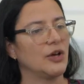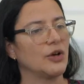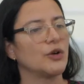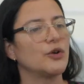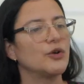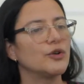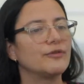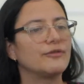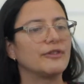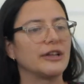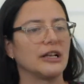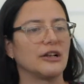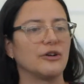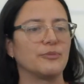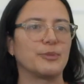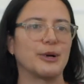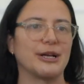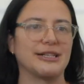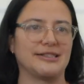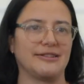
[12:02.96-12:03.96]
could feel
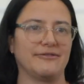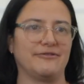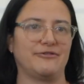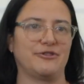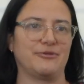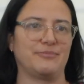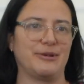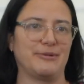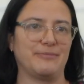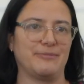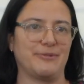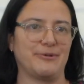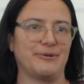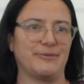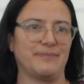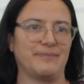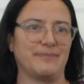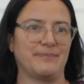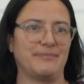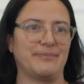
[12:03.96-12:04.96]
oppressive for
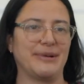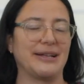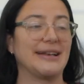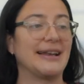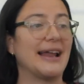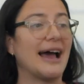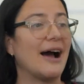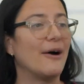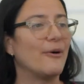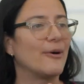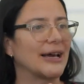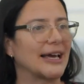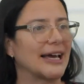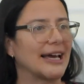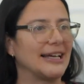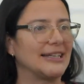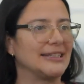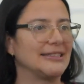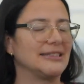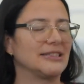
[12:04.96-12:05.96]
people. But now
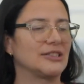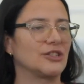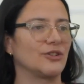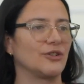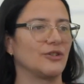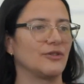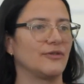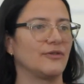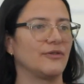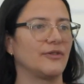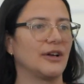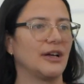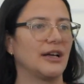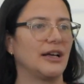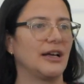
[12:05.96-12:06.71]
again, sort of